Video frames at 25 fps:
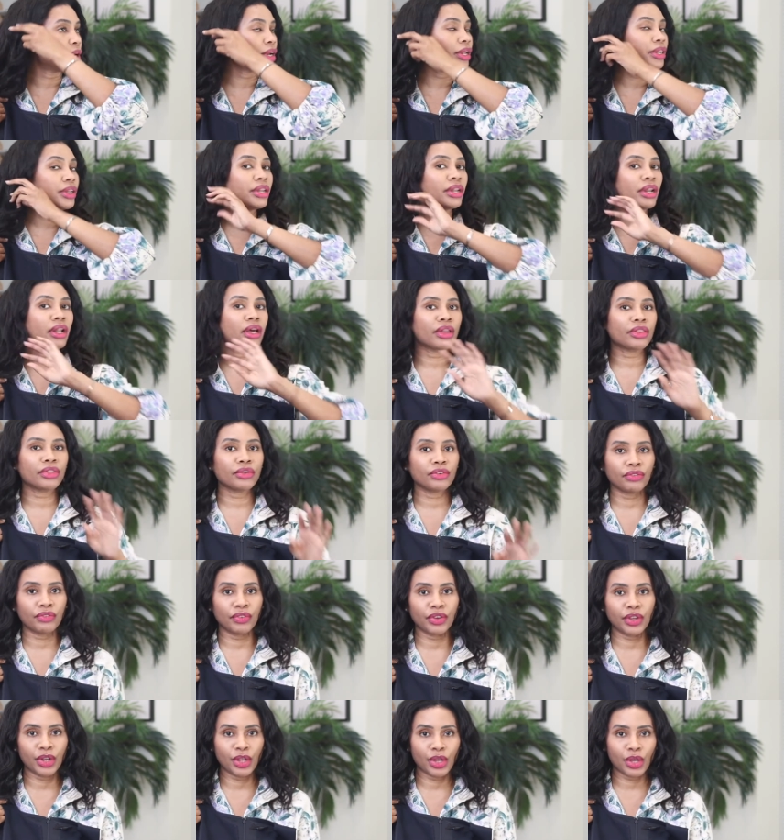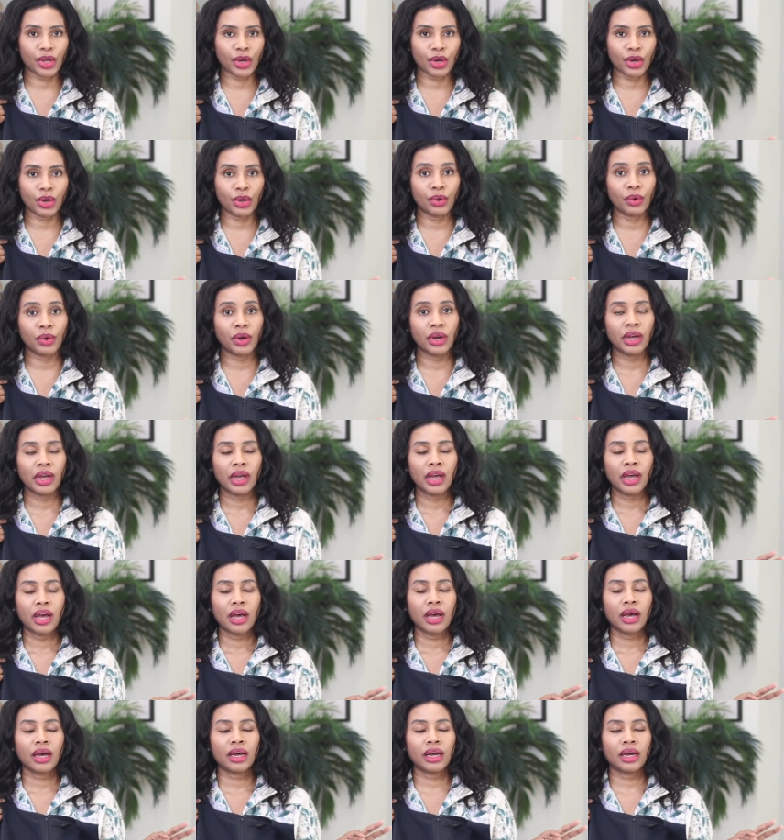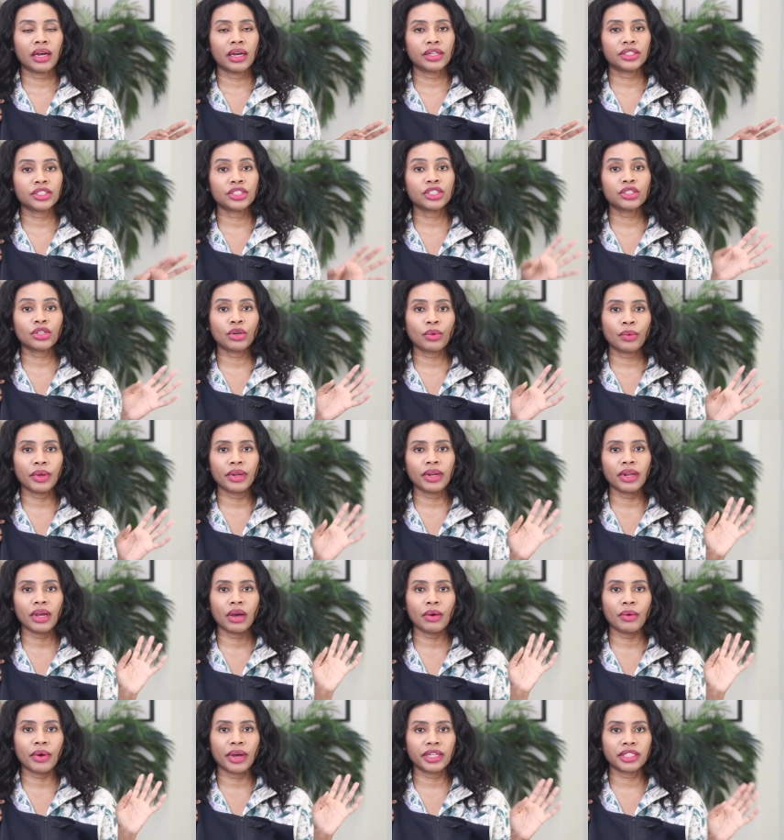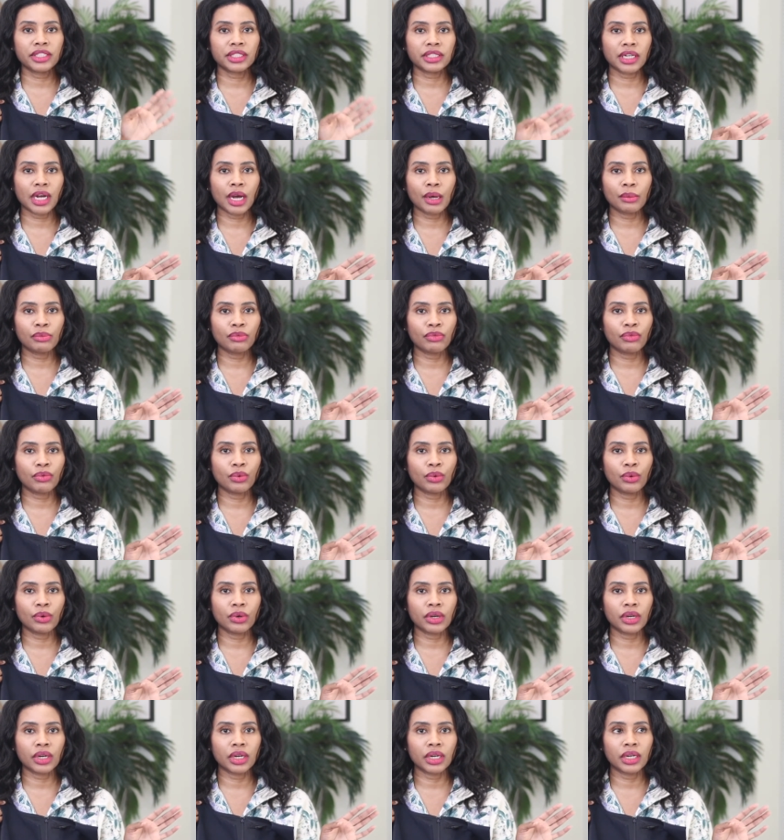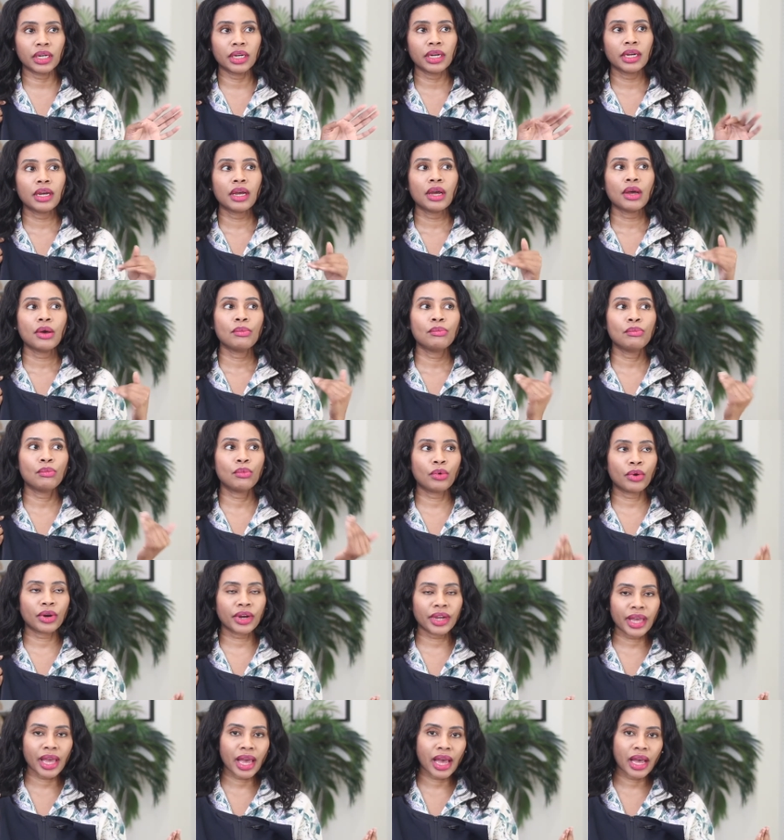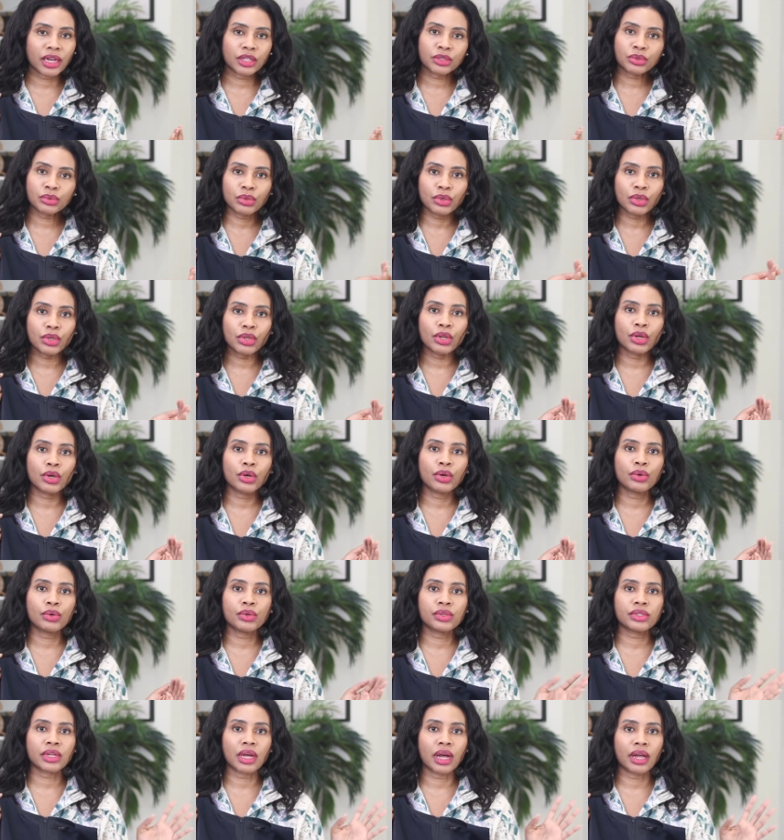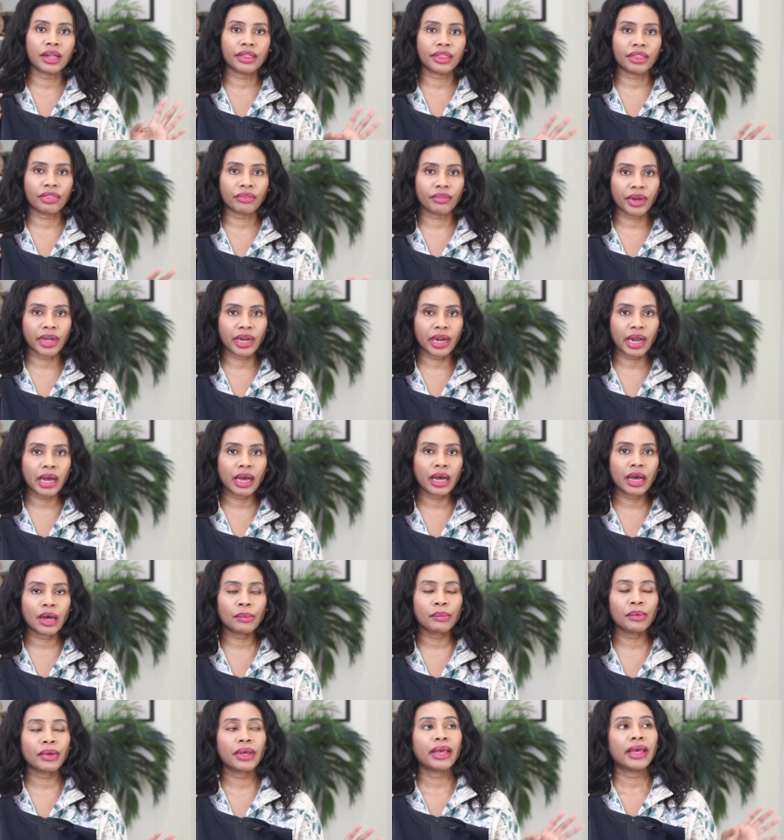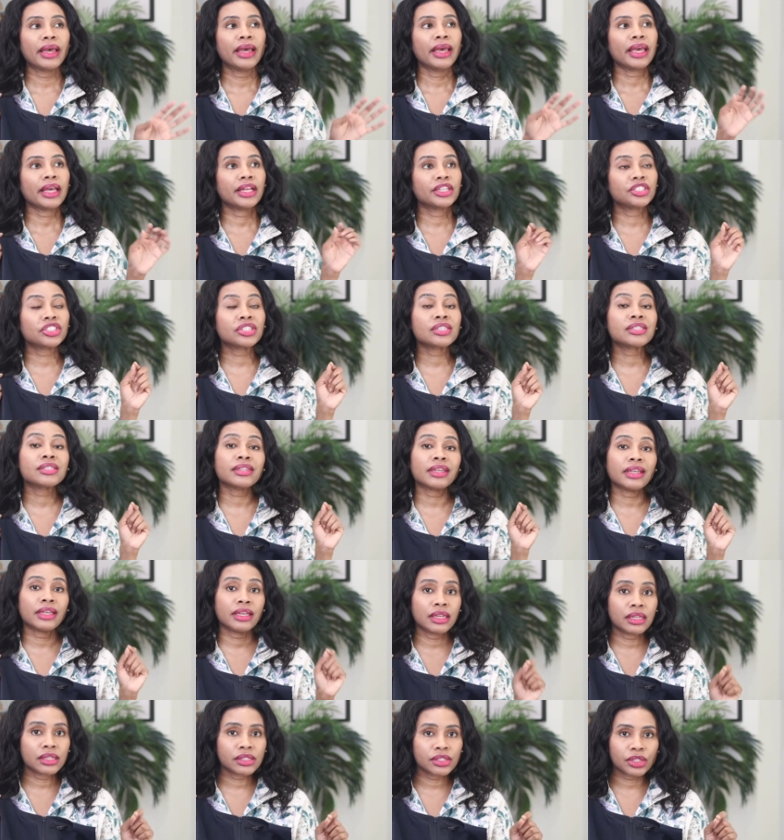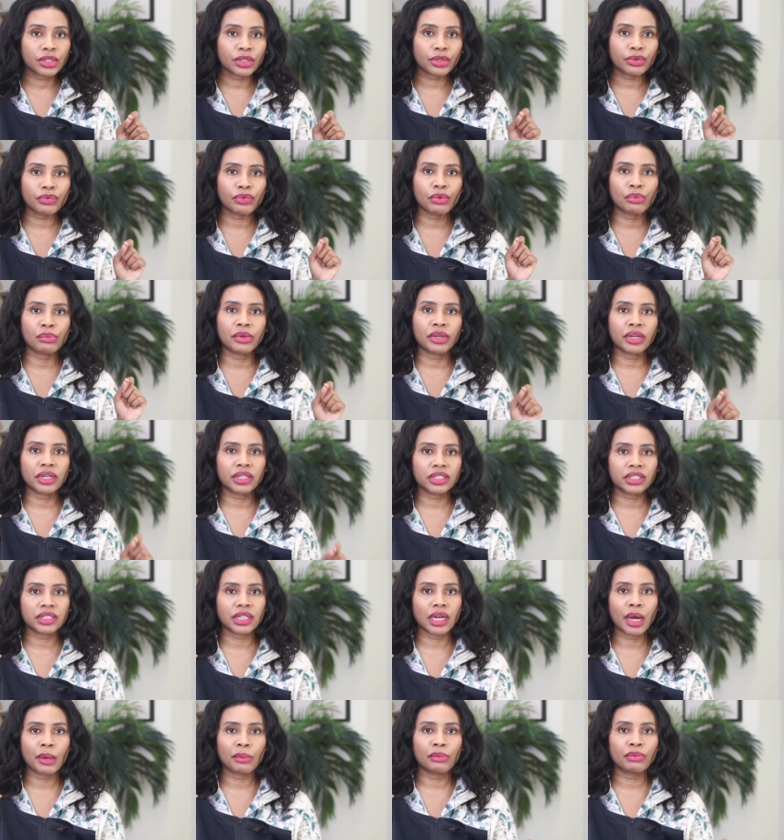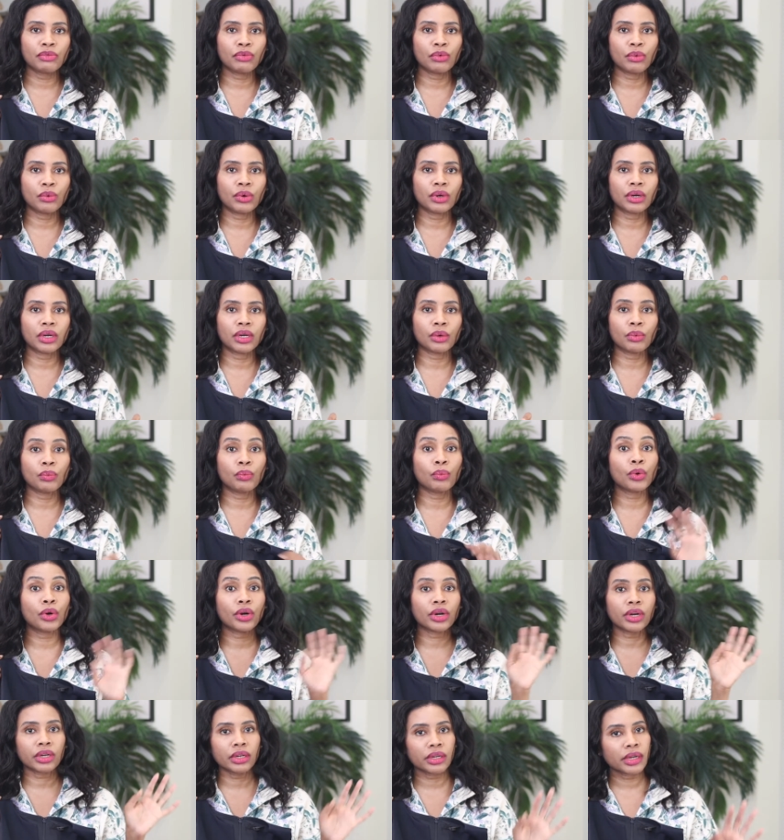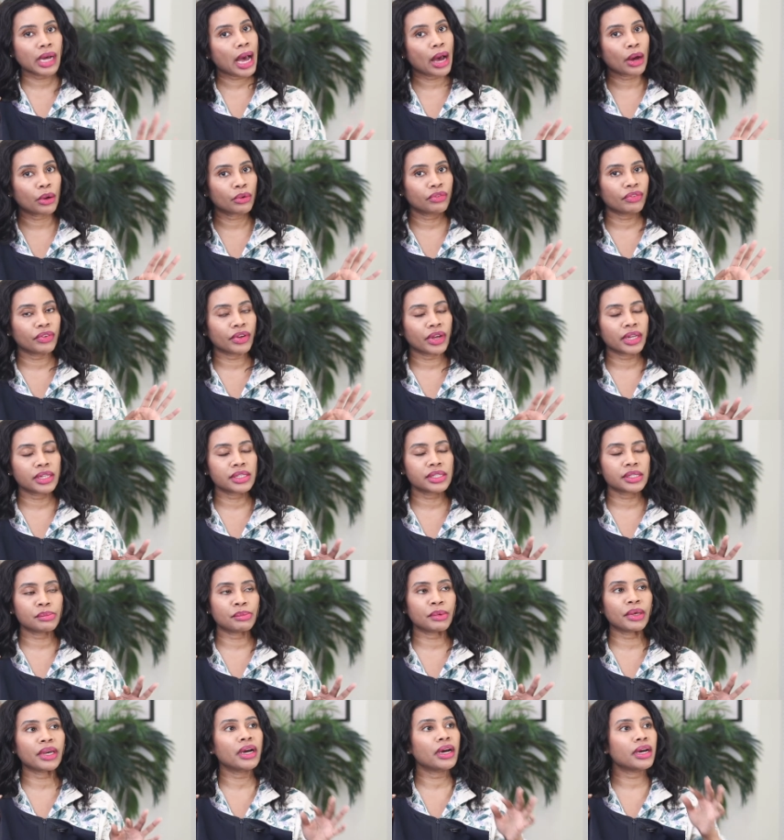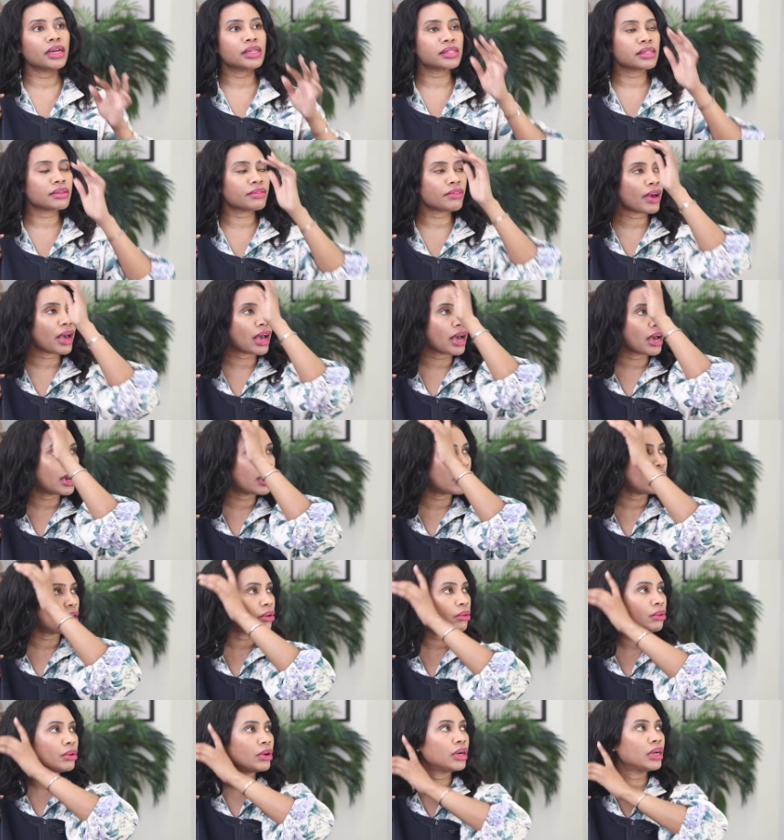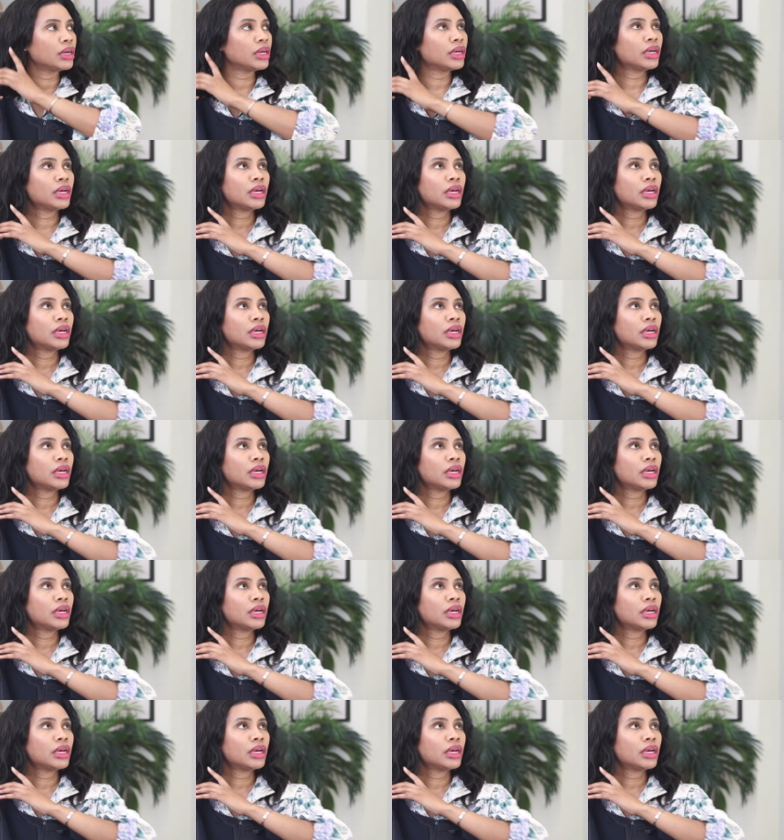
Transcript: another video uh, showing how I shop for more casual clothes on ThredUp. It's just easier for me to shop for work outfits because of how